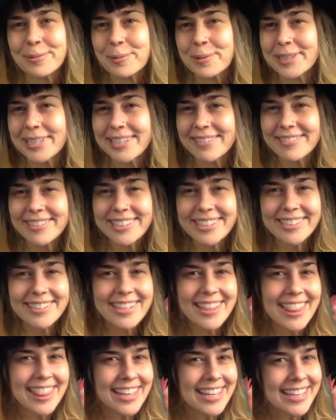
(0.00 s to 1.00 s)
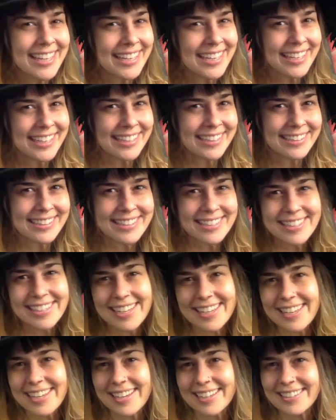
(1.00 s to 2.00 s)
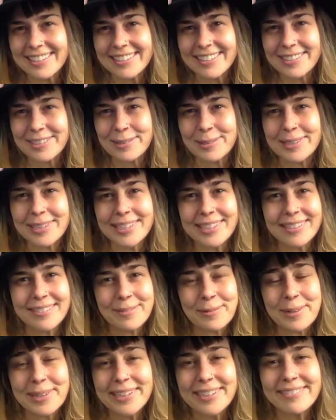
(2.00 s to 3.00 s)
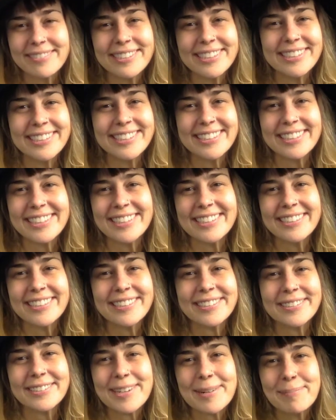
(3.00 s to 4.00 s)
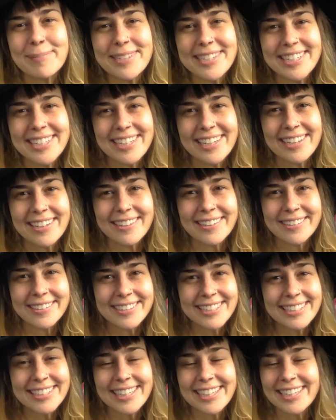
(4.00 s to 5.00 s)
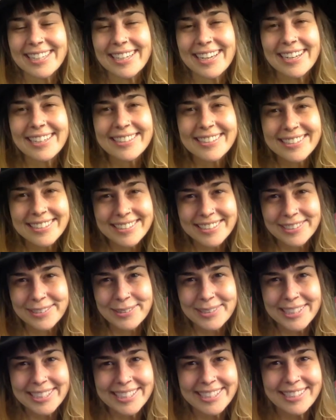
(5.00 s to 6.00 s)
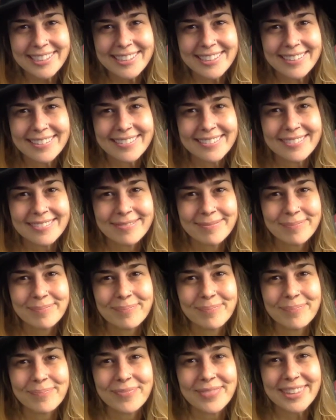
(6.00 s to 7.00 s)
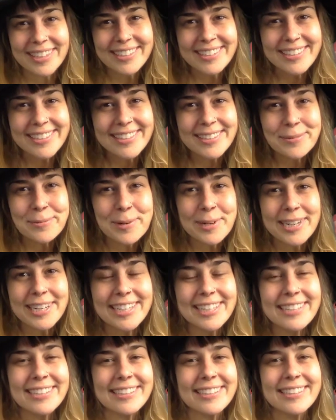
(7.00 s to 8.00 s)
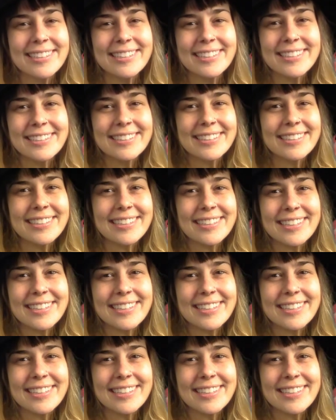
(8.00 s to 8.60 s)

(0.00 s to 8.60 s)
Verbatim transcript: Whatever you're thinking, say yes to it. Whatever is interrupting you, say yes to it. This is what is.